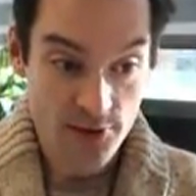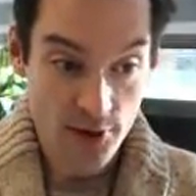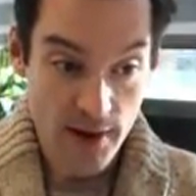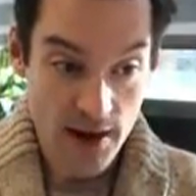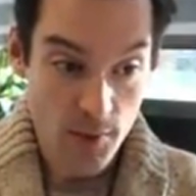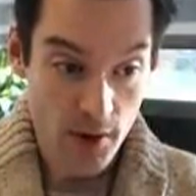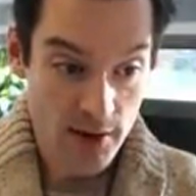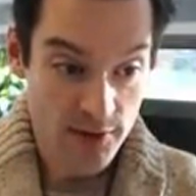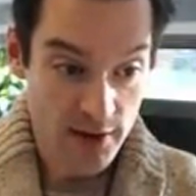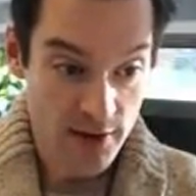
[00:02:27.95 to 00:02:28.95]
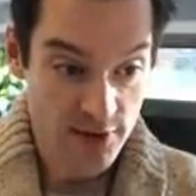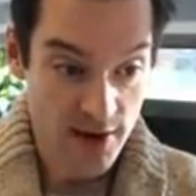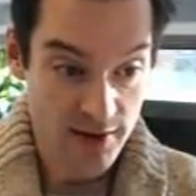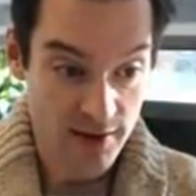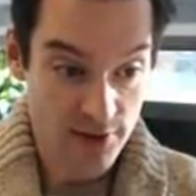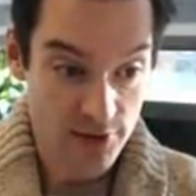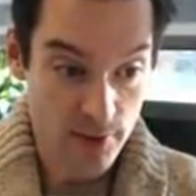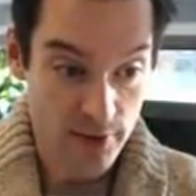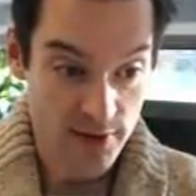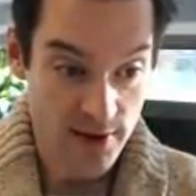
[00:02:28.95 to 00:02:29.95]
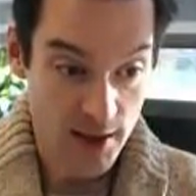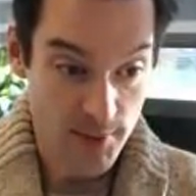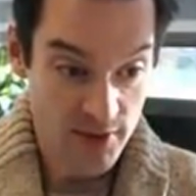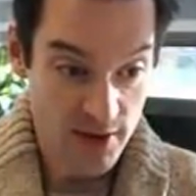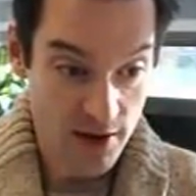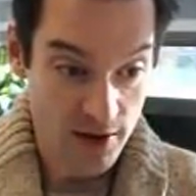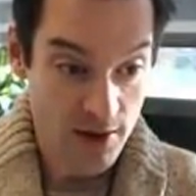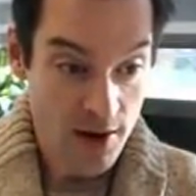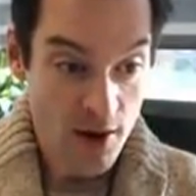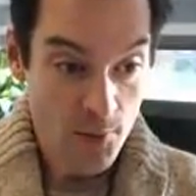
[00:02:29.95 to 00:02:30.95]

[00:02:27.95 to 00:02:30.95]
So A1 is getting sent into these elements here,